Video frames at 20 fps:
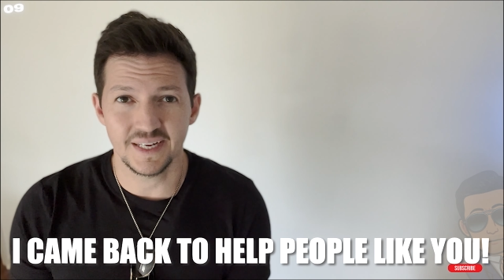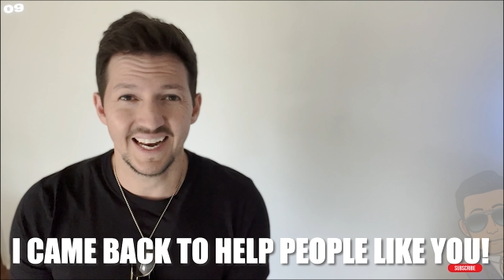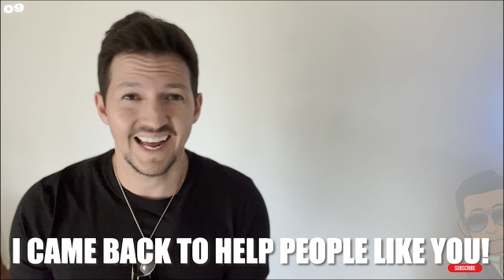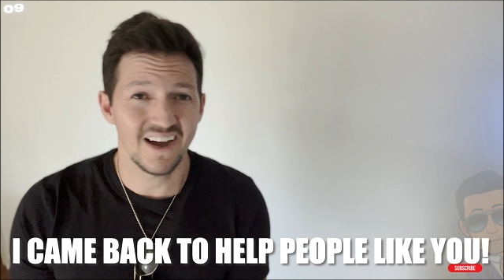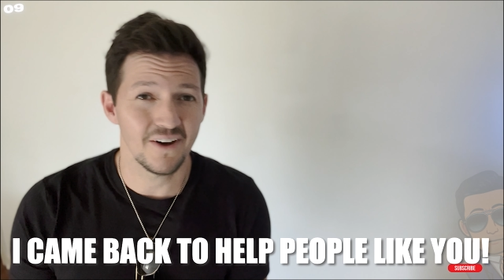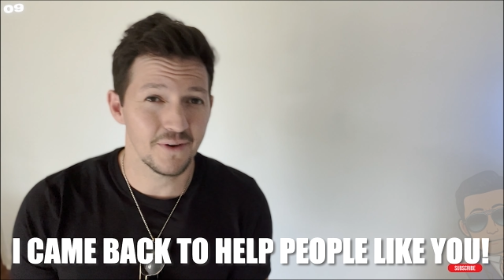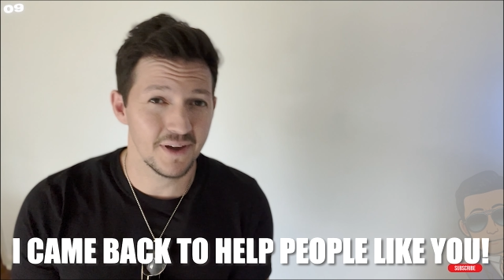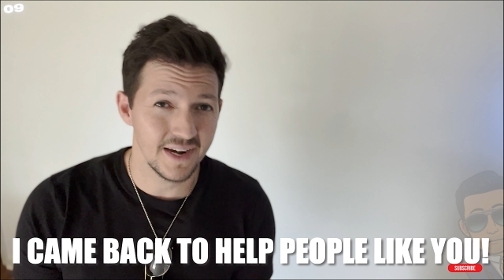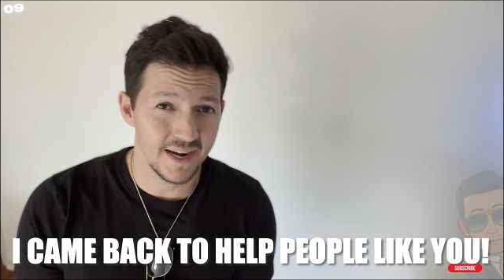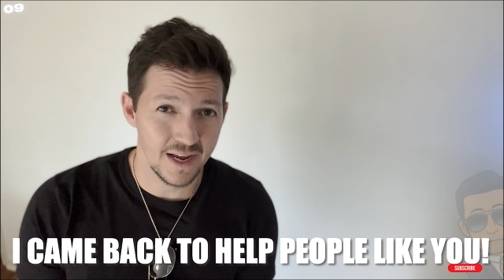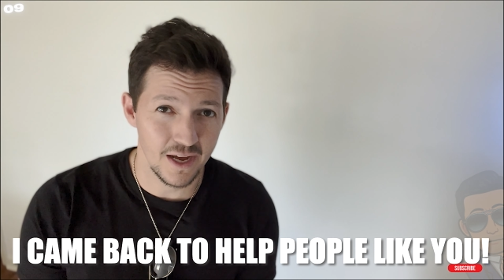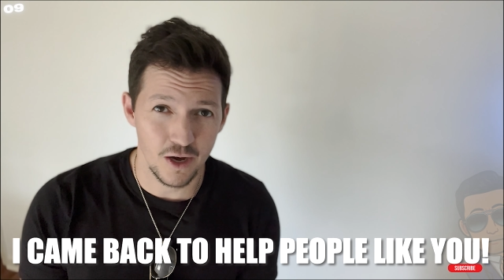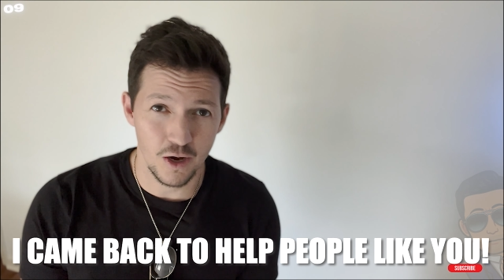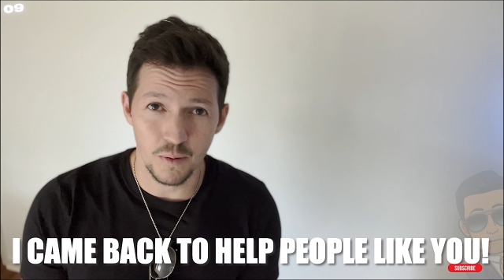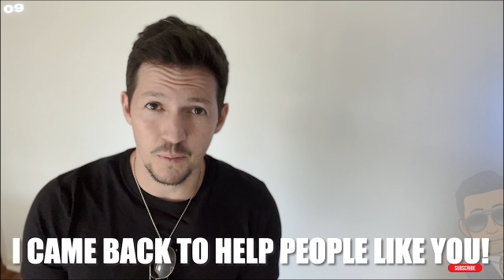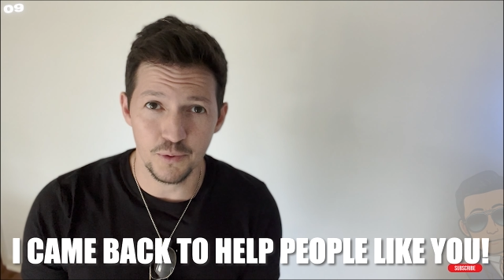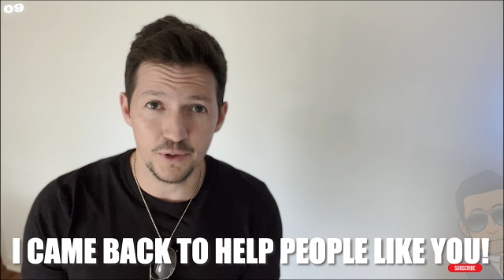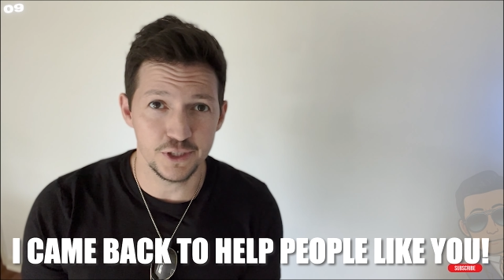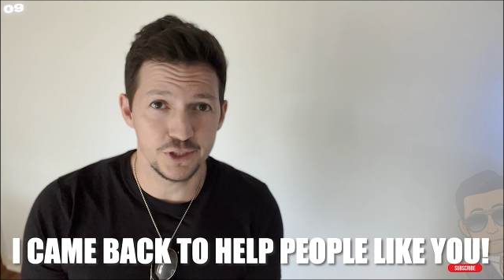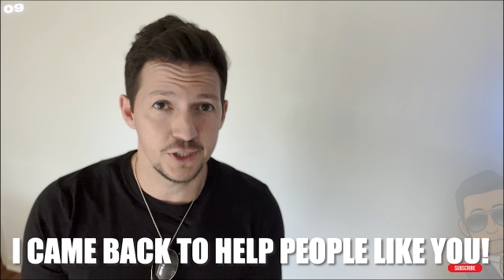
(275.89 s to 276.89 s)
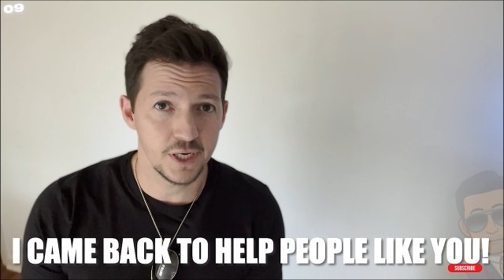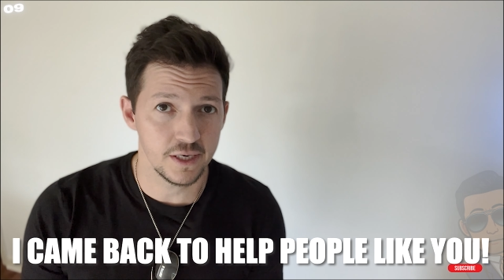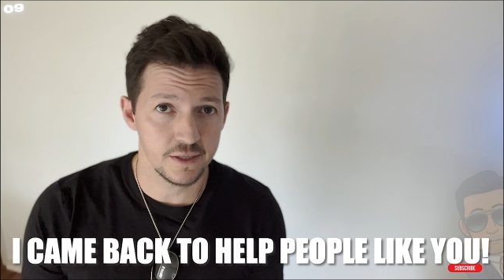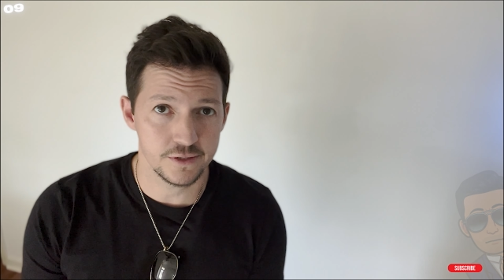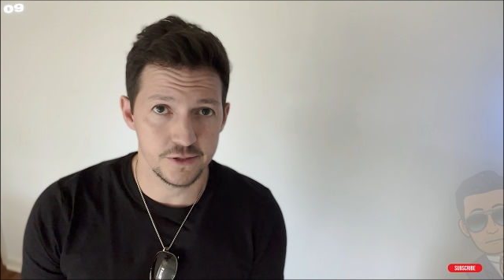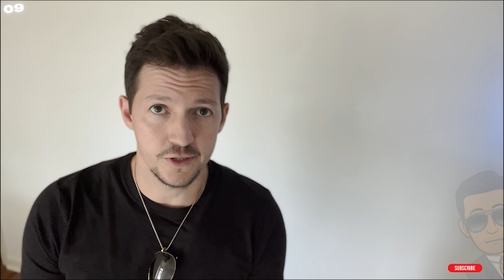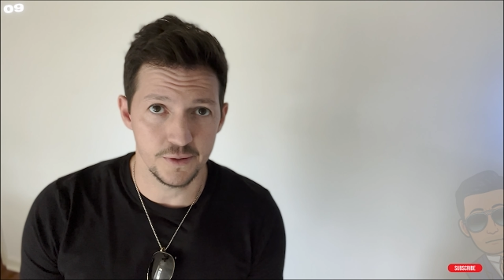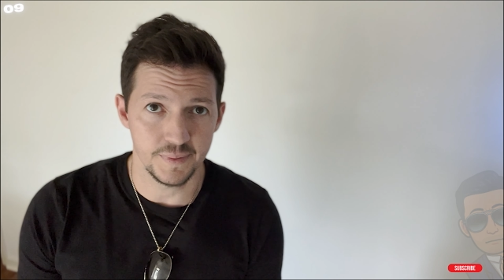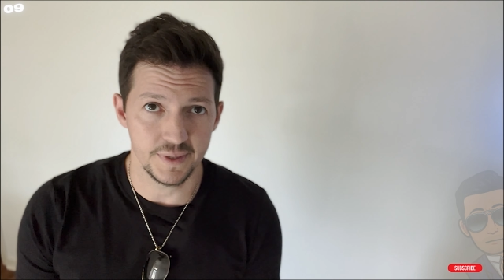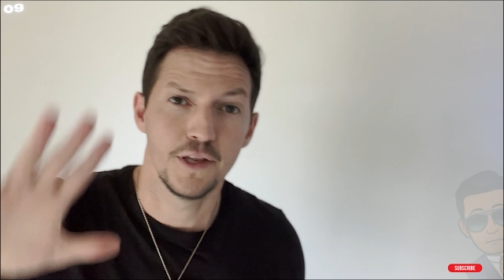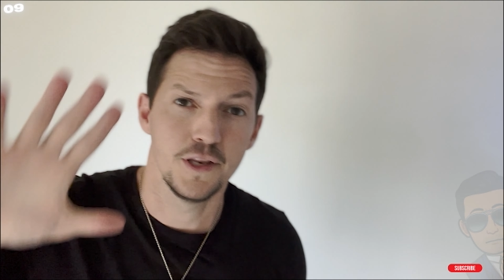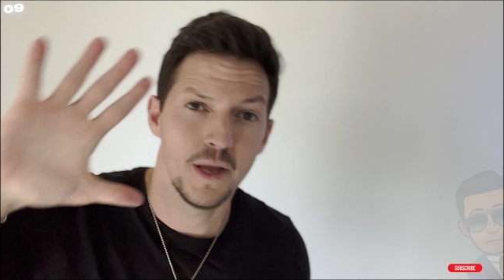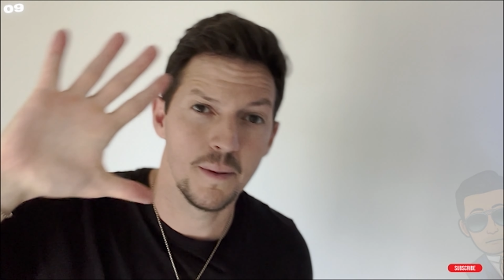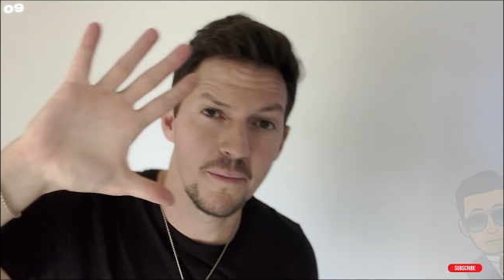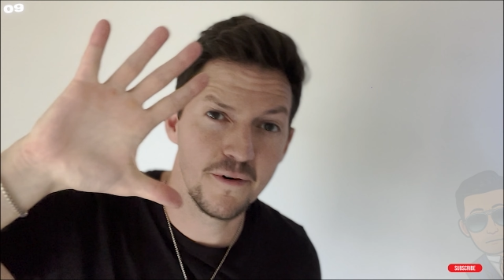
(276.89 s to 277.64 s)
How can I help? Reach out to me. Number